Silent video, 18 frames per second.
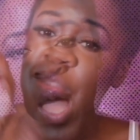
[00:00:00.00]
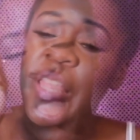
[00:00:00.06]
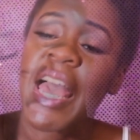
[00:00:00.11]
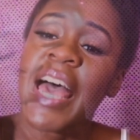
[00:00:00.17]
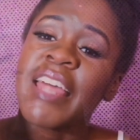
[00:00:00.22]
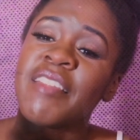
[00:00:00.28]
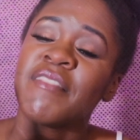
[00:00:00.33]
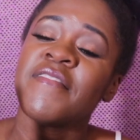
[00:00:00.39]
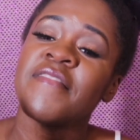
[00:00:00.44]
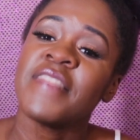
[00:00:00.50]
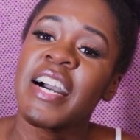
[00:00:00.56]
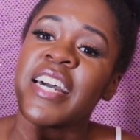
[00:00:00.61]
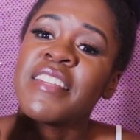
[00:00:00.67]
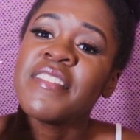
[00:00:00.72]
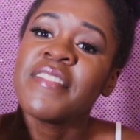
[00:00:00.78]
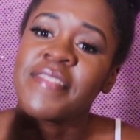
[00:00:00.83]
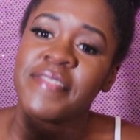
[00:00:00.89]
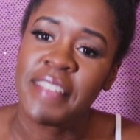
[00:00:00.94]
And
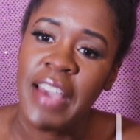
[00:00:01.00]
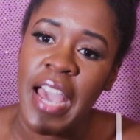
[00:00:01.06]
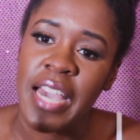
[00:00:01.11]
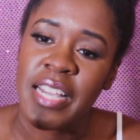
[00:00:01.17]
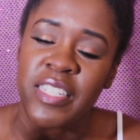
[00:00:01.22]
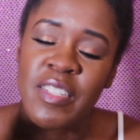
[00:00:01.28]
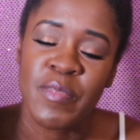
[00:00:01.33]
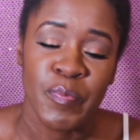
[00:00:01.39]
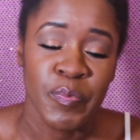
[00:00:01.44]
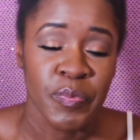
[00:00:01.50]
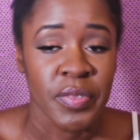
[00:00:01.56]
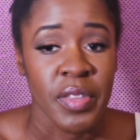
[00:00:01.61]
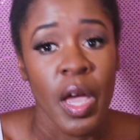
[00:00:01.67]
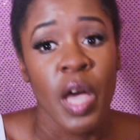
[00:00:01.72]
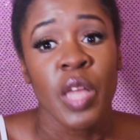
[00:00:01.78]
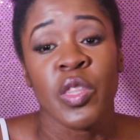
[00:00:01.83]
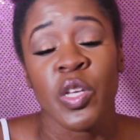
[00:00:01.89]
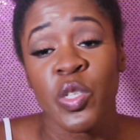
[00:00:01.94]
fun fact,
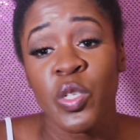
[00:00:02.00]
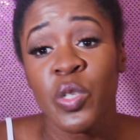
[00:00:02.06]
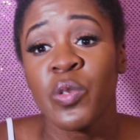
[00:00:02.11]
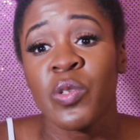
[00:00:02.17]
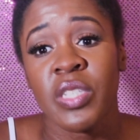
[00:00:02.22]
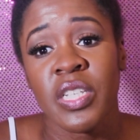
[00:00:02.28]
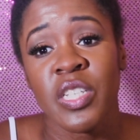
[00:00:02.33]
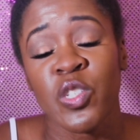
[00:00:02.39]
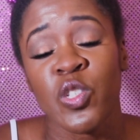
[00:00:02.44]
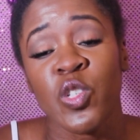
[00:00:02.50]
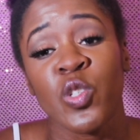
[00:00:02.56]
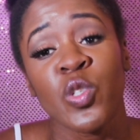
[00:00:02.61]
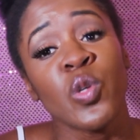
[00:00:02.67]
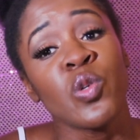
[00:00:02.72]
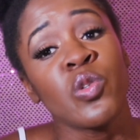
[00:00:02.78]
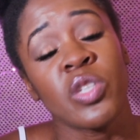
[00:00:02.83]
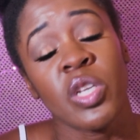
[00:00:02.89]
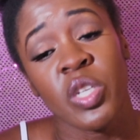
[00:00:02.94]
the two sisters
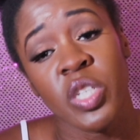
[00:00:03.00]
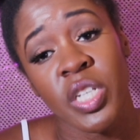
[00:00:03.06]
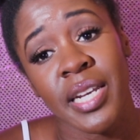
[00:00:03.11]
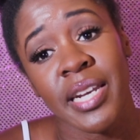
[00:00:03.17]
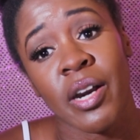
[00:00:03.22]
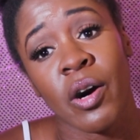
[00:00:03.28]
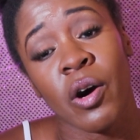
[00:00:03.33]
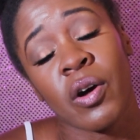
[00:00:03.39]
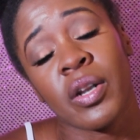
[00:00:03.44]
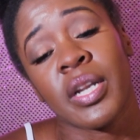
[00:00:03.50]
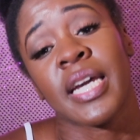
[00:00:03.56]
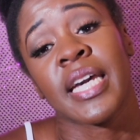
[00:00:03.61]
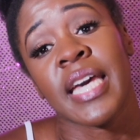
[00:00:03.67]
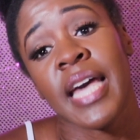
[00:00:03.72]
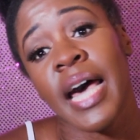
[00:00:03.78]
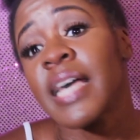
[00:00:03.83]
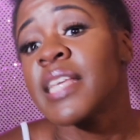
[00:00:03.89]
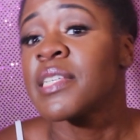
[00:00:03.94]
used to cheer on
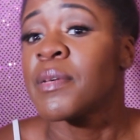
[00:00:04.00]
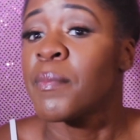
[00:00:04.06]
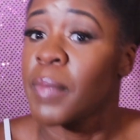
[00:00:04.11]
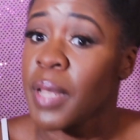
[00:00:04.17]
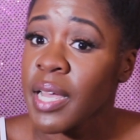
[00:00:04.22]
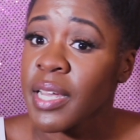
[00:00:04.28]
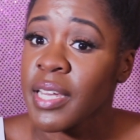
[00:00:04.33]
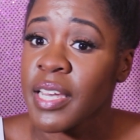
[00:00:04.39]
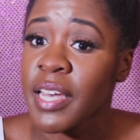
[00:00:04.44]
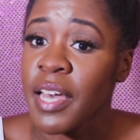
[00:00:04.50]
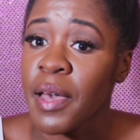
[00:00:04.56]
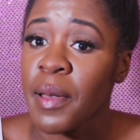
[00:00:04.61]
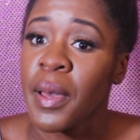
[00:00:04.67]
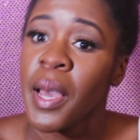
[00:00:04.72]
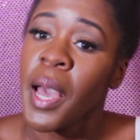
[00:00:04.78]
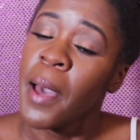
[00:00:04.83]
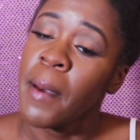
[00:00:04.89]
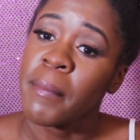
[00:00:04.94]
Casablanca
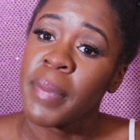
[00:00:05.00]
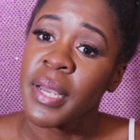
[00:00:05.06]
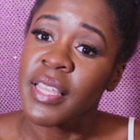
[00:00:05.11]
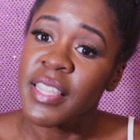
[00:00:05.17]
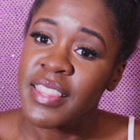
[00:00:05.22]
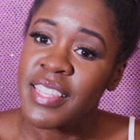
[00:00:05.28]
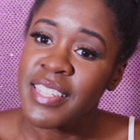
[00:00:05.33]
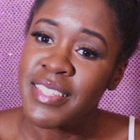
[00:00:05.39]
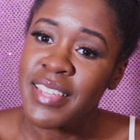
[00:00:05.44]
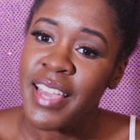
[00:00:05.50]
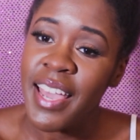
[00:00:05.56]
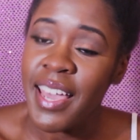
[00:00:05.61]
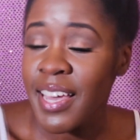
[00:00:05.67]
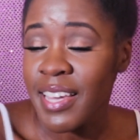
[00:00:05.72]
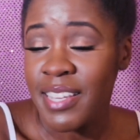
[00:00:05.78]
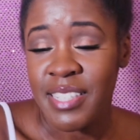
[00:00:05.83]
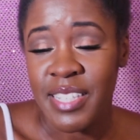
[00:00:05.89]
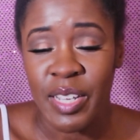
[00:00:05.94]
back in the
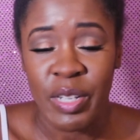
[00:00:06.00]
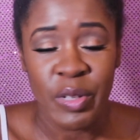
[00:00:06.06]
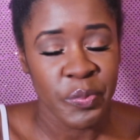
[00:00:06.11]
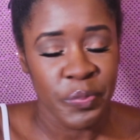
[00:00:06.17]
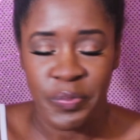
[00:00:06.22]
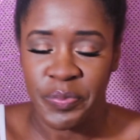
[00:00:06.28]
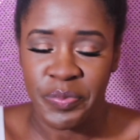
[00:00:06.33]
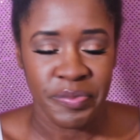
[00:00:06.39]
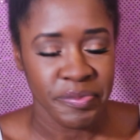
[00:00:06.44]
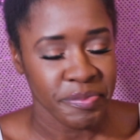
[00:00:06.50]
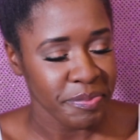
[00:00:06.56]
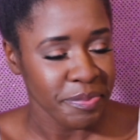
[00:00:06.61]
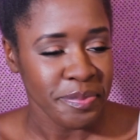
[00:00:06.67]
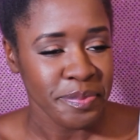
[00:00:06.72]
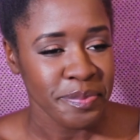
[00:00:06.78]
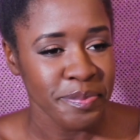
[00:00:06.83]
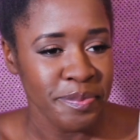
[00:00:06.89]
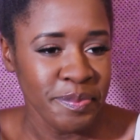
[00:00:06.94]
day, so
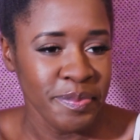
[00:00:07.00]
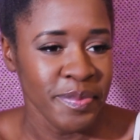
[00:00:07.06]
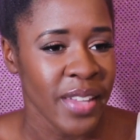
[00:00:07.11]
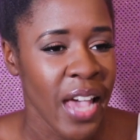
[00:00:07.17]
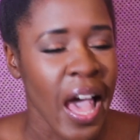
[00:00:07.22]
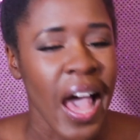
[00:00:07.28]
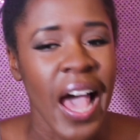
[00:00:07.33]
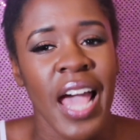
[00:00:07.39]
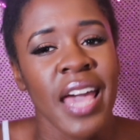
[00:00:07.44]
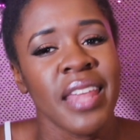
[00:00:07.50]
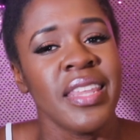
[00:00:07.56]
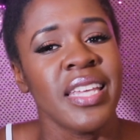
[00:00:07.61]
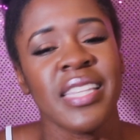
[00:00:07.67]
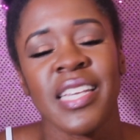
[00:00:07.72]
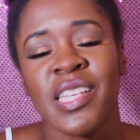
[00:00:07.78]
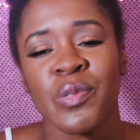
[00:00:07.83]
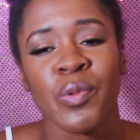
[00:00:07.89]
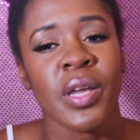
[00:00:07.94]
I
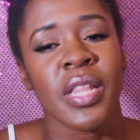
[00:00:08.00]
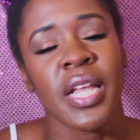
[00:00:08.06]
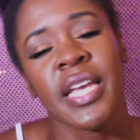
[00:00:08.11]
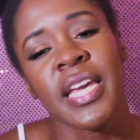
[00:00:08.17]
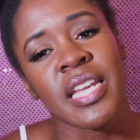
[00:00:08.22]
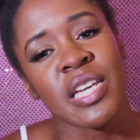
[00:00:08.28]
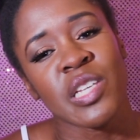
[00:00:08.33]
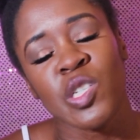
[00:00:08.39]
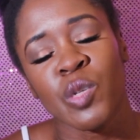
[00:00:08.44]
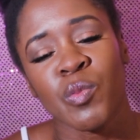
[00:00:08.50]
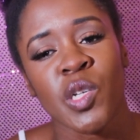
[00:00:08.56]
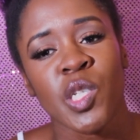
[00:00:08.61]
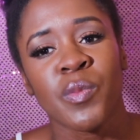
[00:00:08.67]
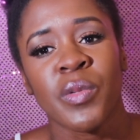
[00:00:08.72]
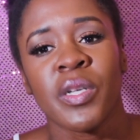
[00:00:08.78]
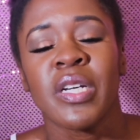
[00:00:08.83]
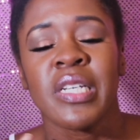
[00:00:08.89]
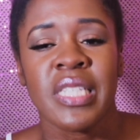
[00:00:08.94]
think that's why they get it so
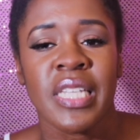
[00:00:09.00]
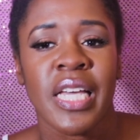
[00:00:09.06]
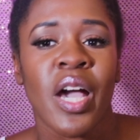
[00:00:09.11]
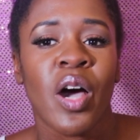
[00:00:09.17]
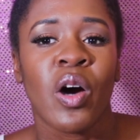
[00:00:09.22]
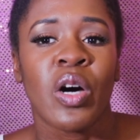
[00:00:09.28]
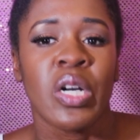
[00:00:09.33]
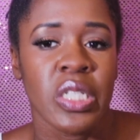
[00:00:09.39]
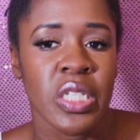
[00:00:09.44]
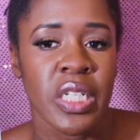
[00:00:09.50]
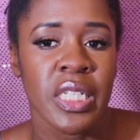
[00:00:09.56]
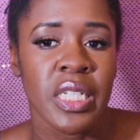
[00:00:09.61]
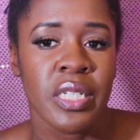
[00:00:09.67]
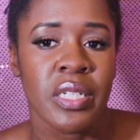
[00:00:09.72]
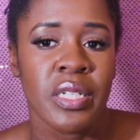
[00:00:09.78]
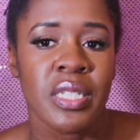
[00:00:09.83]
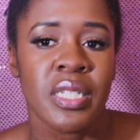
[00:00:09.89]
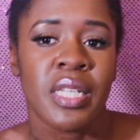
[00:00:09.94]
much, because they are
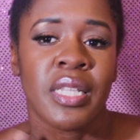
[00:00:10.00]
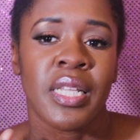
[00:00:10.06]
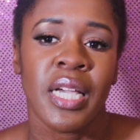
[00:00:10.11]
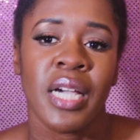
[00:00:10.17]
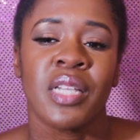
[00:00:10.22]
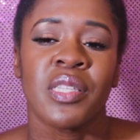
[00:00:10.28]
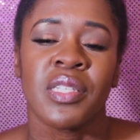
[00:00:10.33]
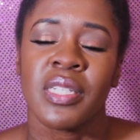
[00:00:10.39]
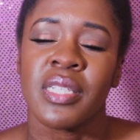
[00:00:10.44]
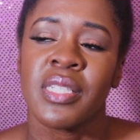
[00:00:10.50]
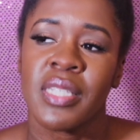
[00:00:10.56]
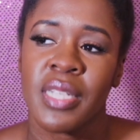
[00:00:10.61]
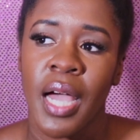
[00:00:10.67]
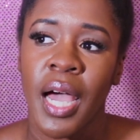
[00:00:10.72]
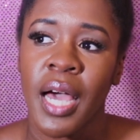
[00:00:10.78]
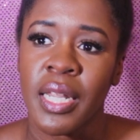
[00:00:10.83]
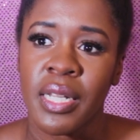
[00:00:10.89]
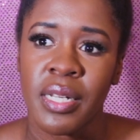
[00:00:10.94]
cheerleaders and they
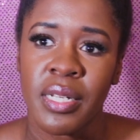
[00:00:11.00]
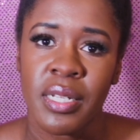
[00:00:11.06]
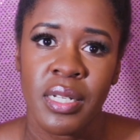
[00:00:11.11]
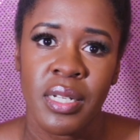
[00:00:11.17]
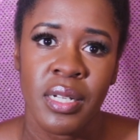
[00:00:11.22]
understand